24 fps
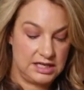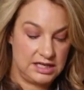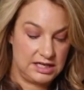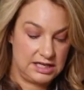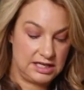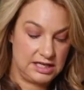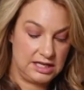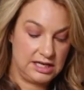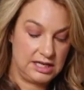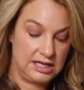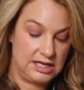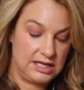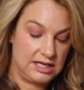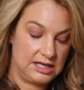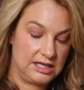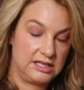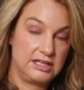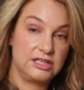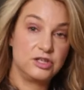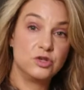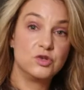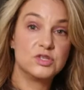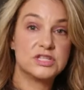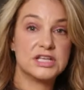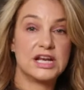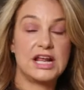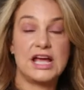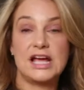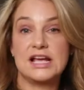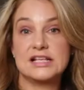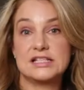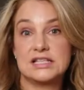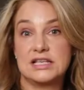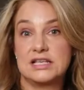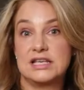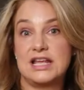and use it
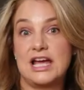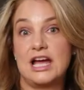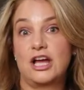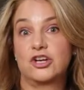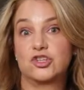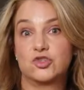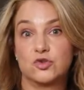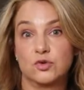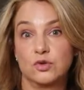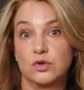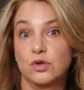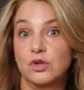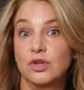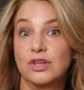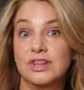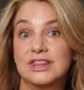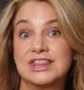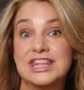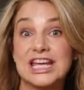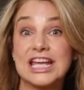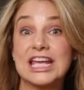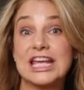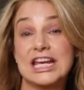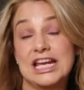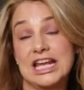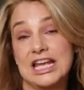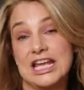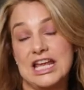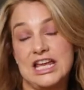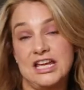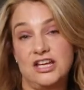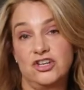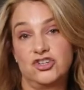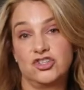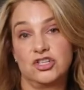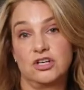as a natural thickening
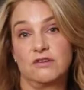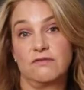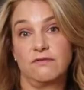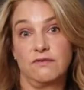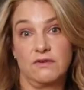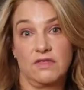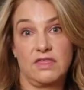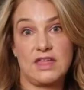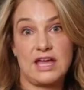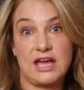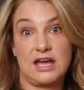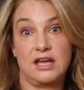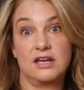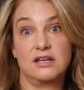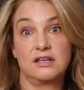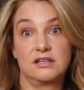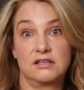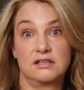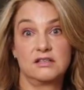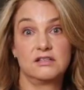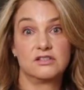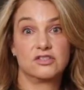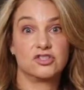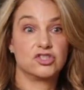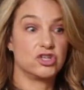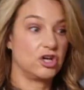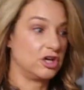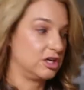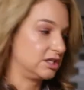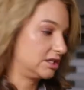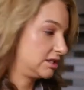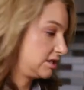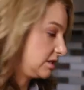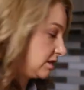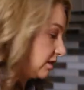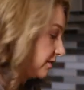agent for that
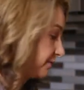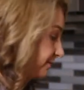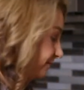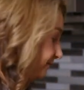sauce.